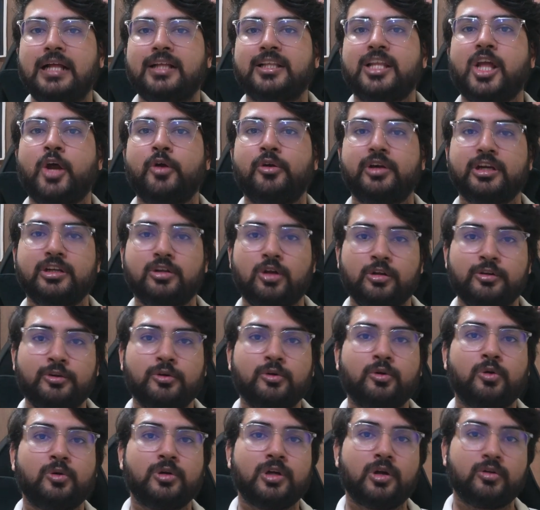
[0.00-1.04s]
Now, you can also
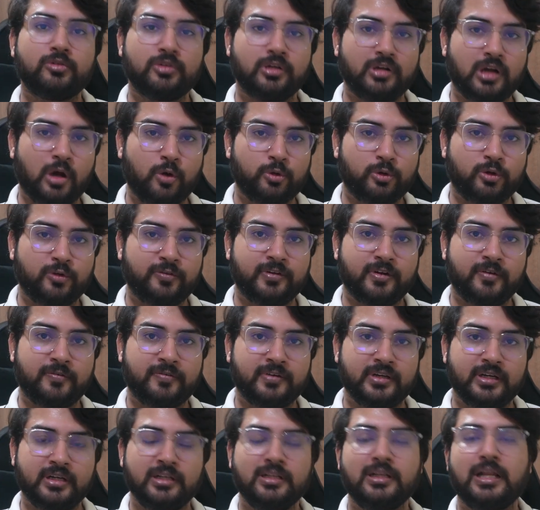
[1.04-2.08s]
go down the route of
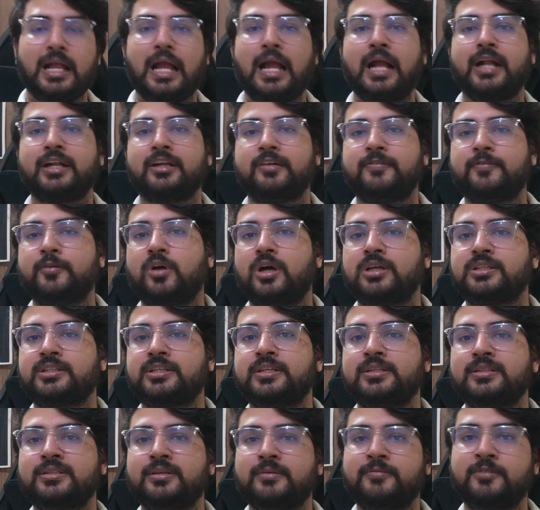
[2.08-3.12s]
referral. And if you're
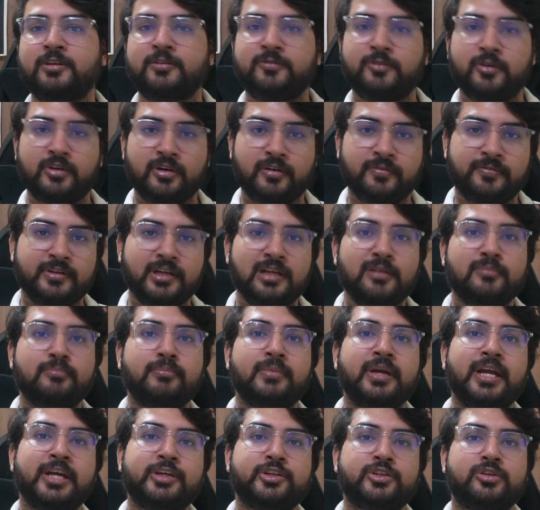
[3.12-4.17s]
asking someone for referral,
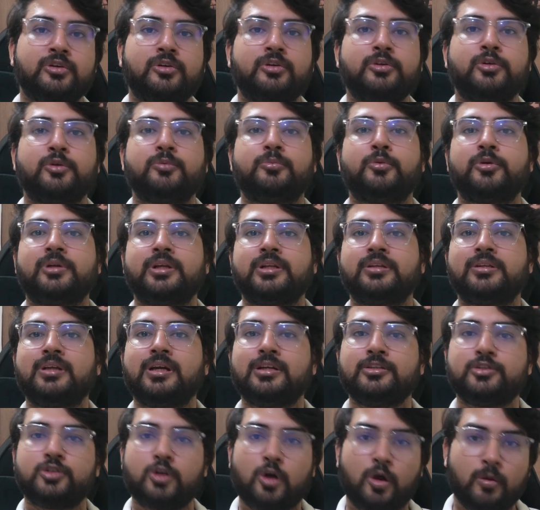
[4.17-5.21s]
make sure to put in
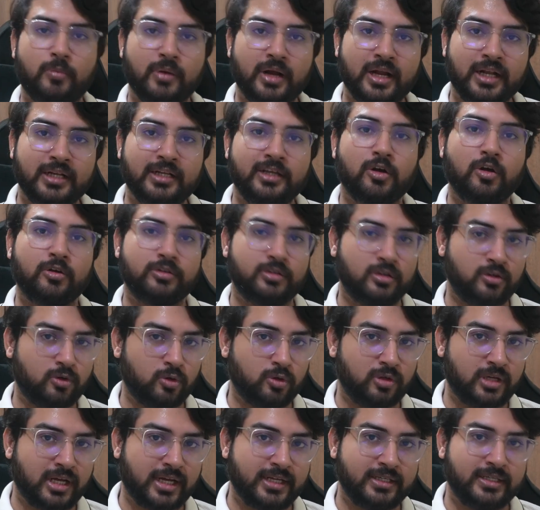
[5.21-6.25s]
the job ID or the
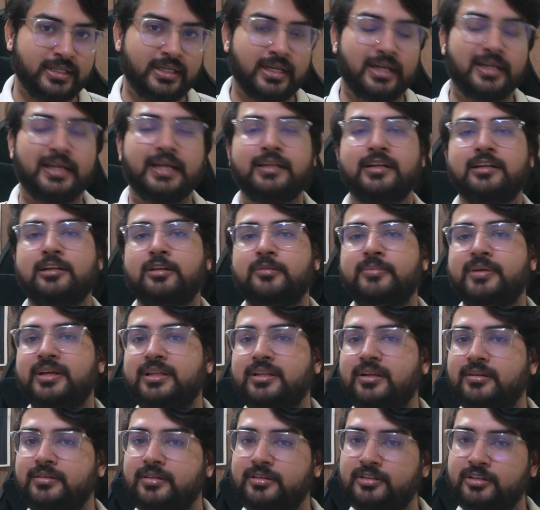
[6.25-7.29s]
role ID. Again, it will be
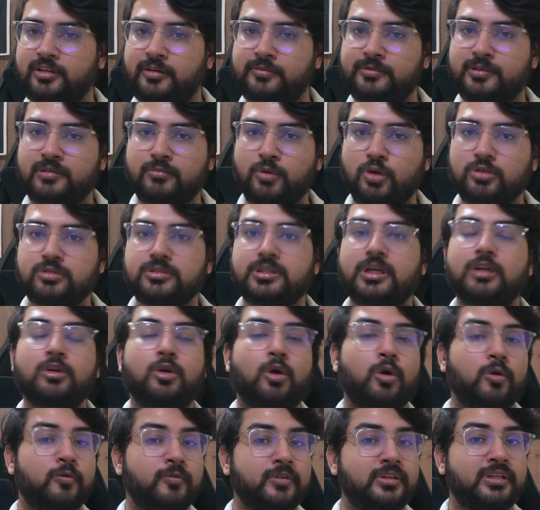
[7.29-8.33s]
in the description box
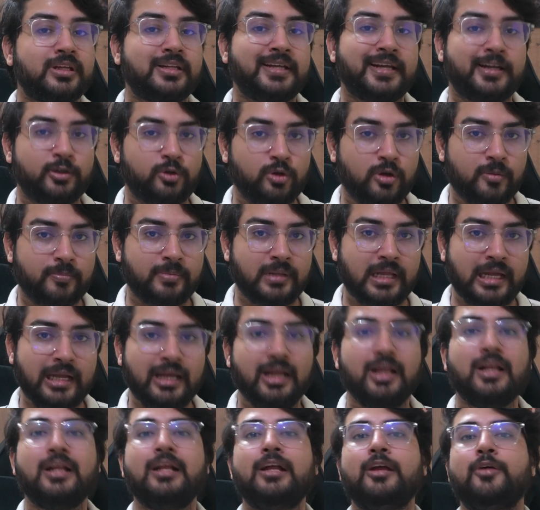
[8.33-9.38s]
along with the link to apply.
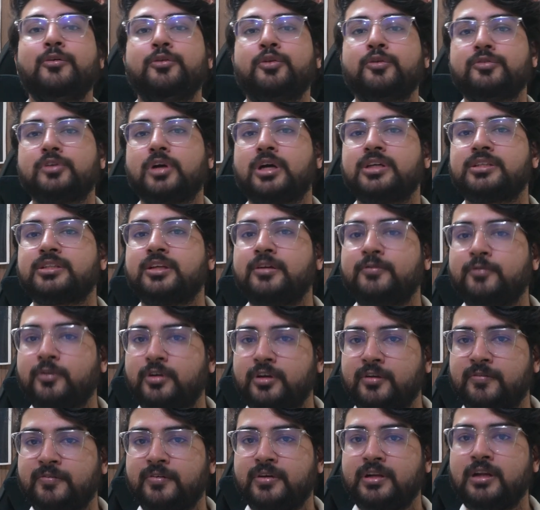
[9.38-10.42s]
So if you're asking for
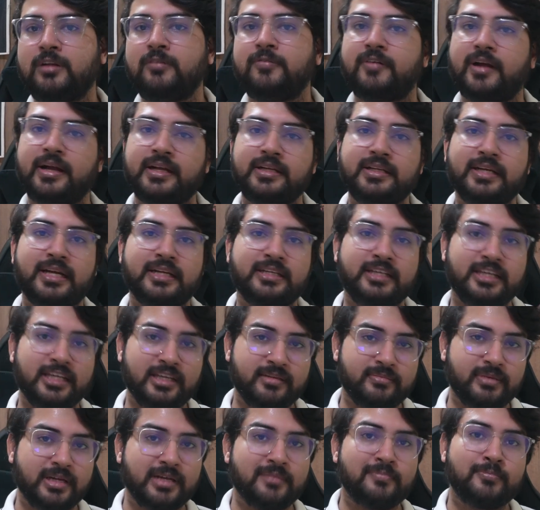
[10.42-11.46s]
referral, find
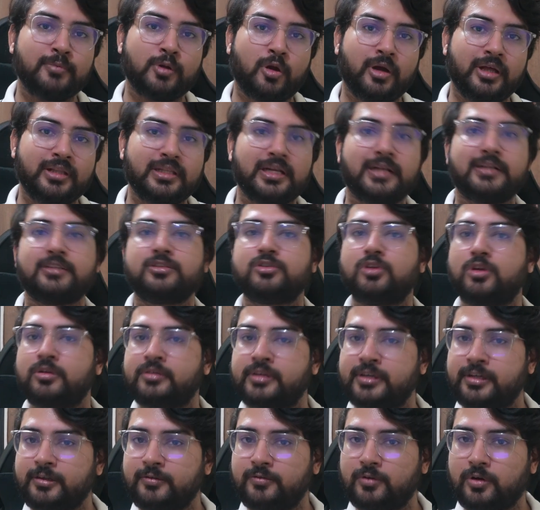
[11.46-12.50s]
any eBay employee that is
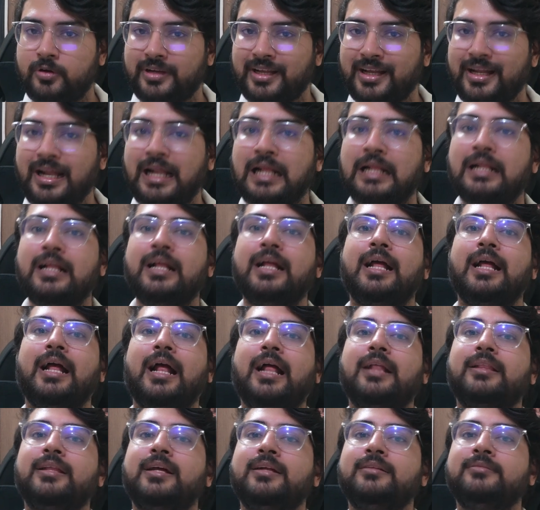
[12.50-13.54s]
already working
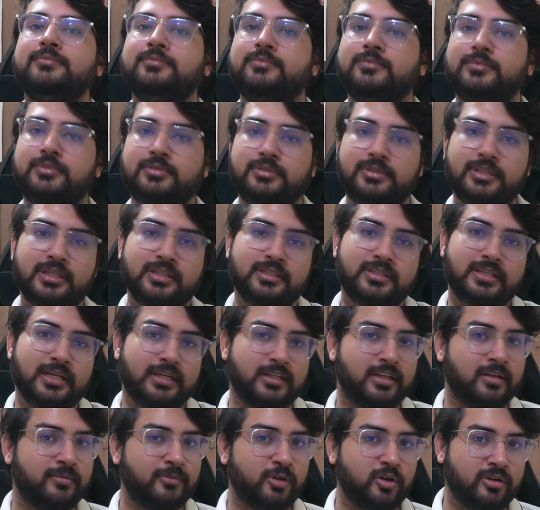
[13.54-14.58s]
and then just
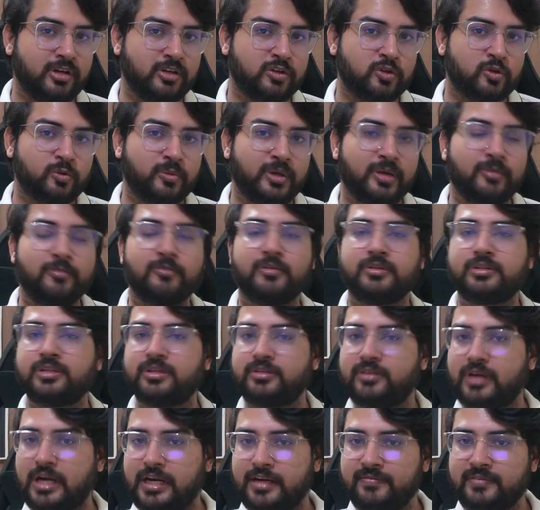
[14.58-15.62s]
send them your resume with a
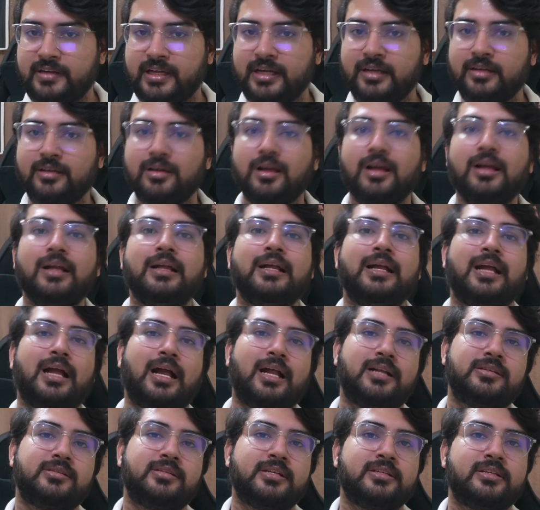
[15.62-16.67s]
drive link
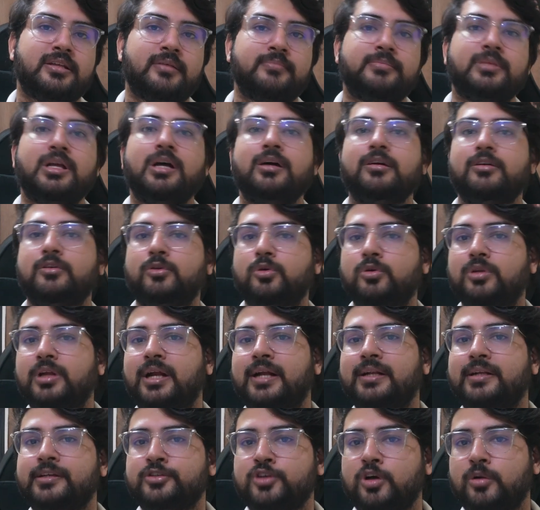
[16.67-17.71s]
and send them the role
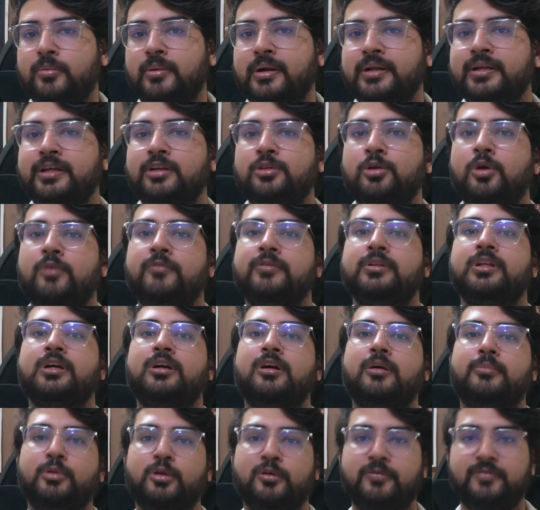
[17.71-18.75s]
ID, job ID along with a
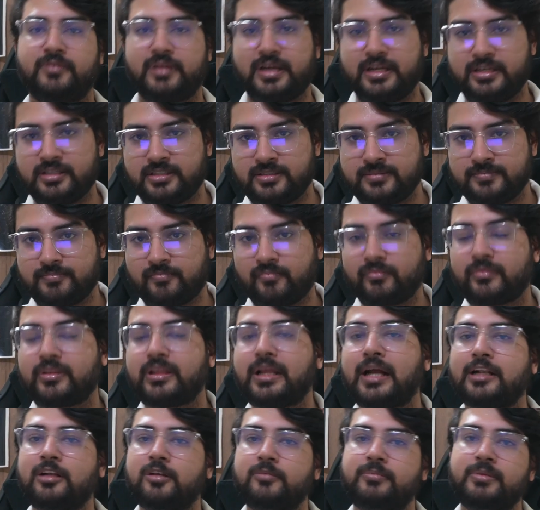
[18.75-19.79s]
couple of lines. And
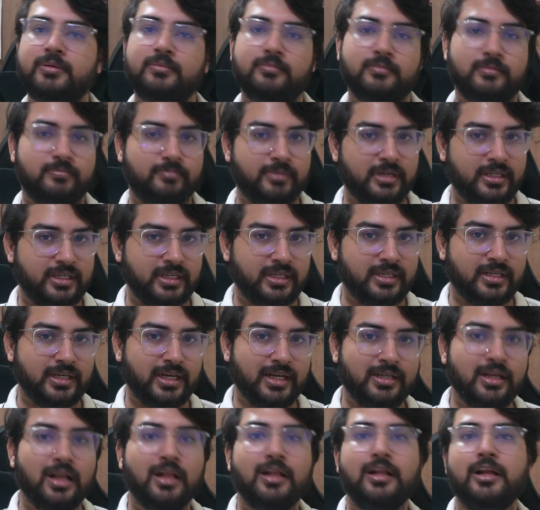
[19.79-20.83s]
that will be pretty
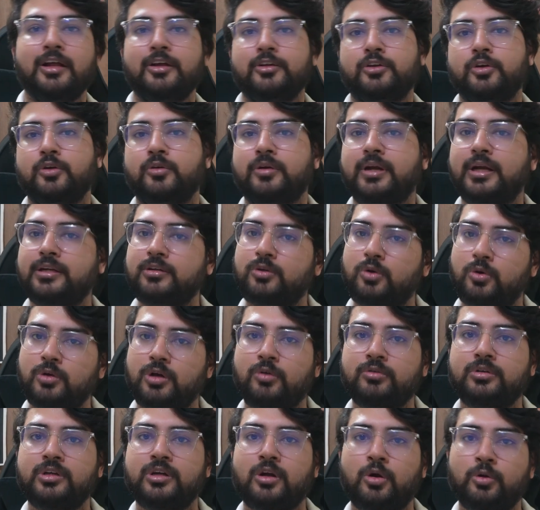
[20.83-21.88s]
great. So you can go
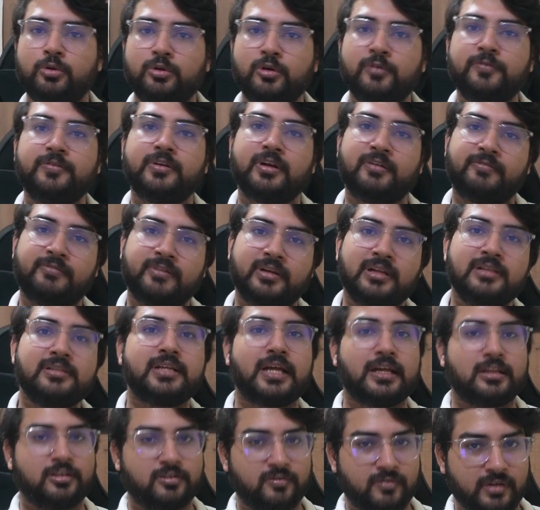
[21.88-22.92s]
down the route of referrals
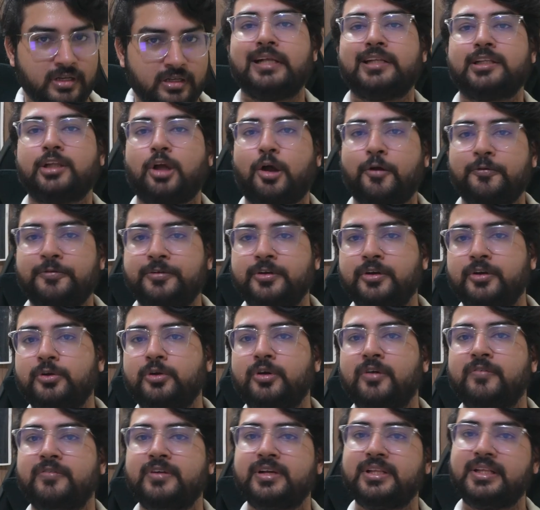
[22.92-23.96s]
as well. Now, after you
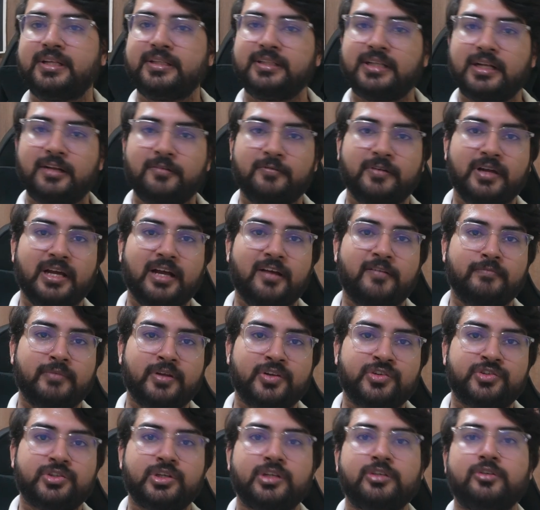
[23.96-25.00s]
do everything the way I've
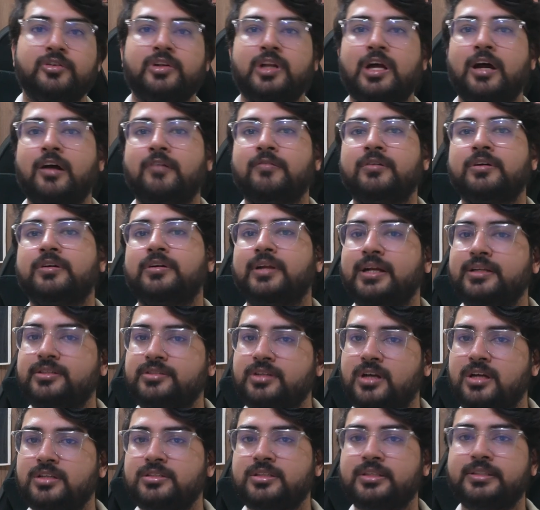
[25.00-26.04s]
mentioned, you'll have a great
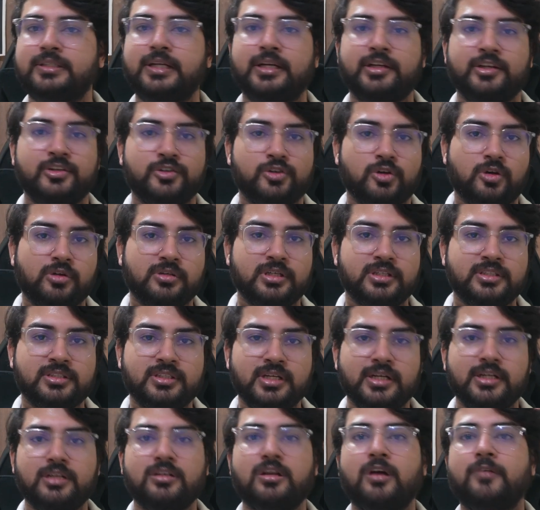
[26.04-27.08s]
chance at getting
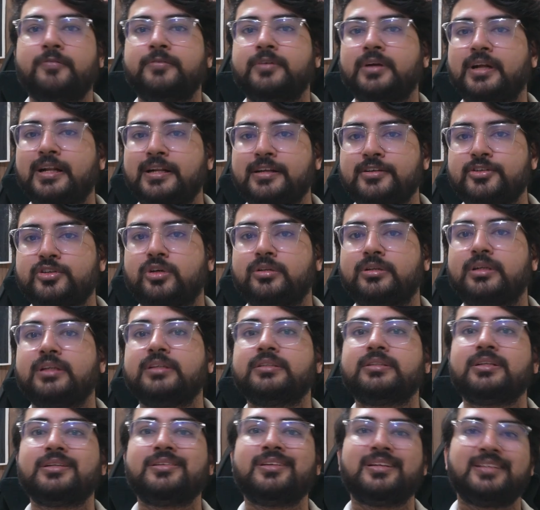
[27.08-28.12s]
shortlisted. And after getting
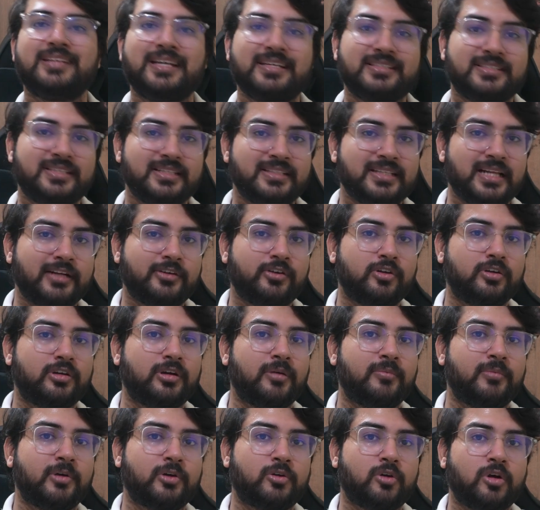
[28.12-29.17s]
shortlisted, the next thing that you'll
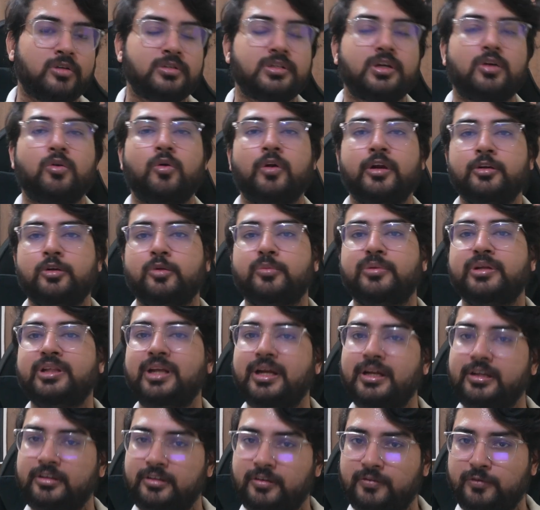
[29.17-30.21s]
come across are going to be
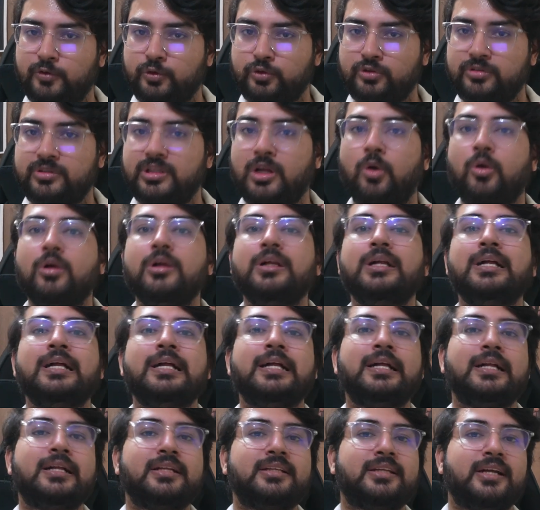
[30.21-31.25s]
the interviews. Now,
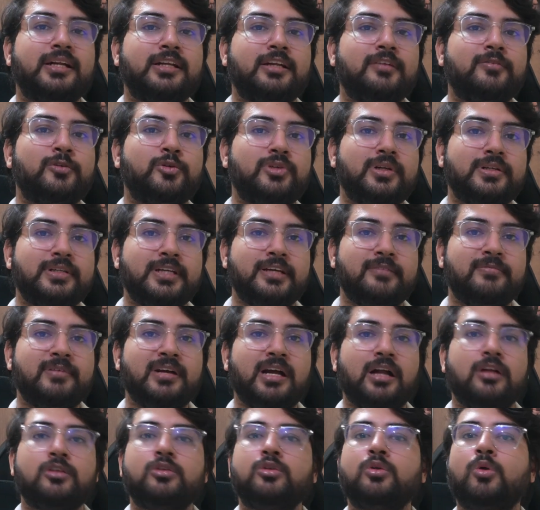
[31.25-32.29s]
the interviews at
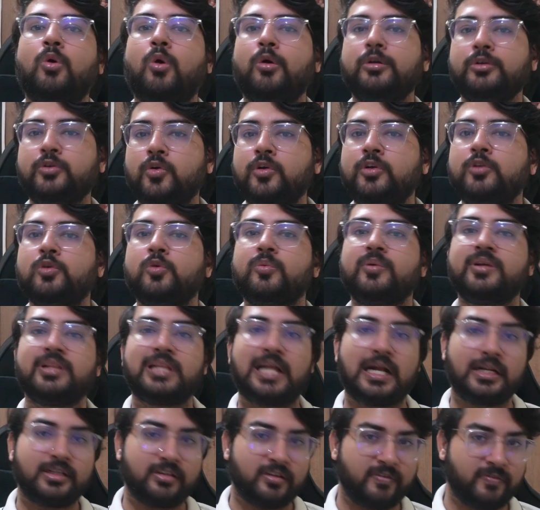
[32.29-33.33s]
eBay are not going to be
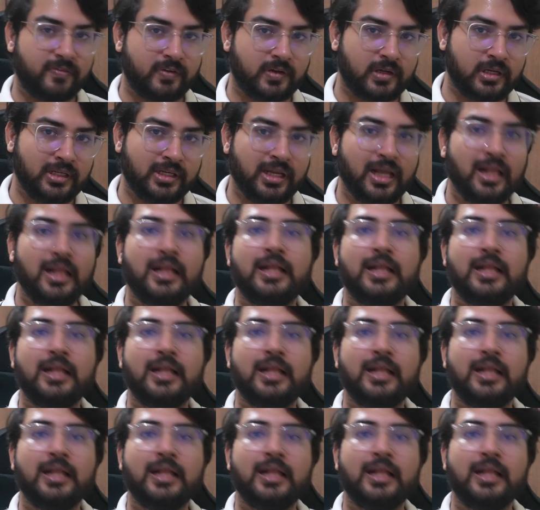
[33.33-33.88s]
that difficult.